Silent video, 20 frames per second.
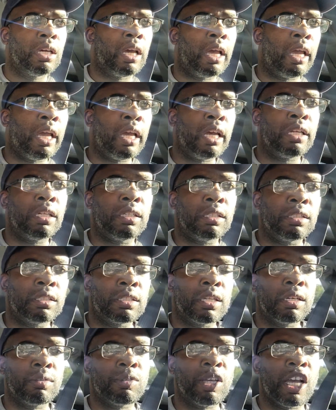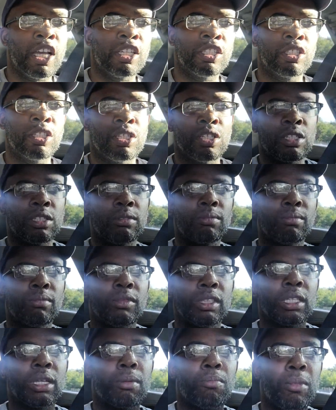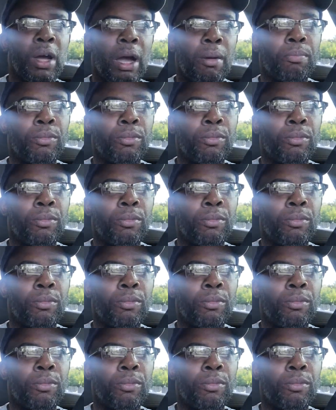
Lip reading: and in some cases by